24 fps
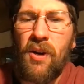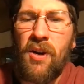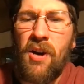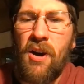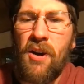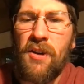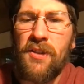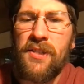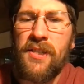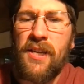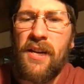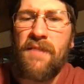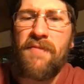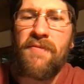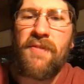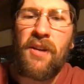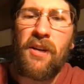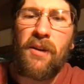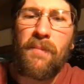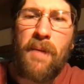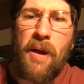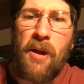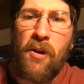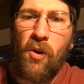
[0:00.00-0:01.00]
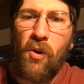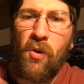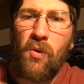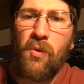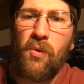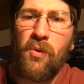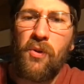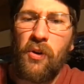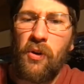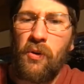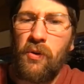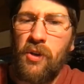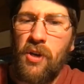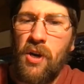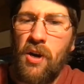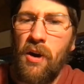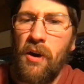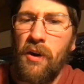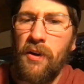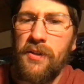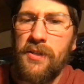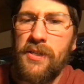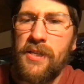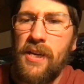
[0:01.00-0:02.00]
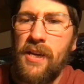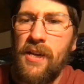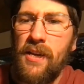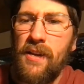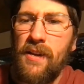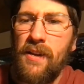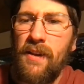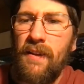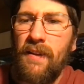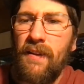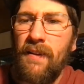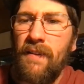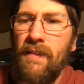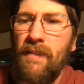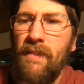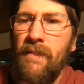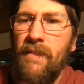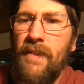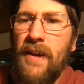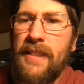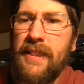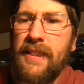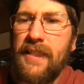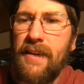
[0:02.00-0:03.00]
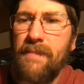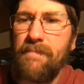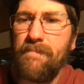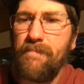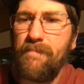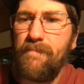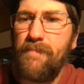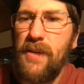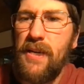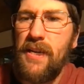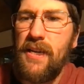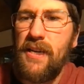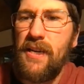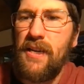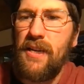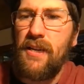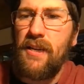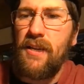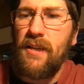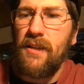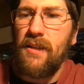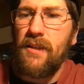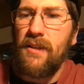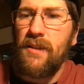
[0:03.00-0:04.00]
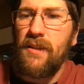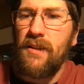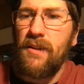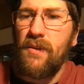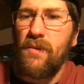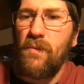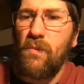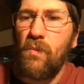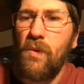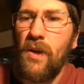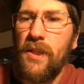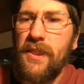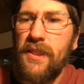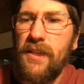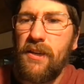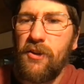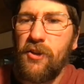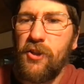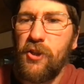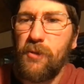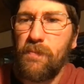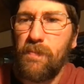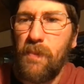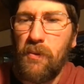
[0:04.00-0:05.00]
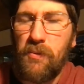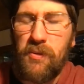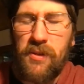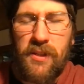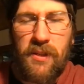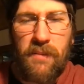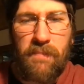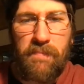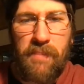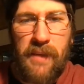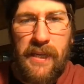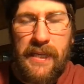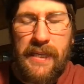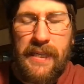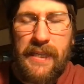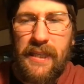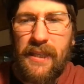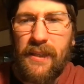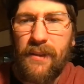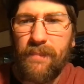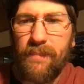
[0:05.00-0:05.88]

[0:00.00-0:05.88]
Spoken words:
cars that I feel about older cars. Let them be what they're supposed to be.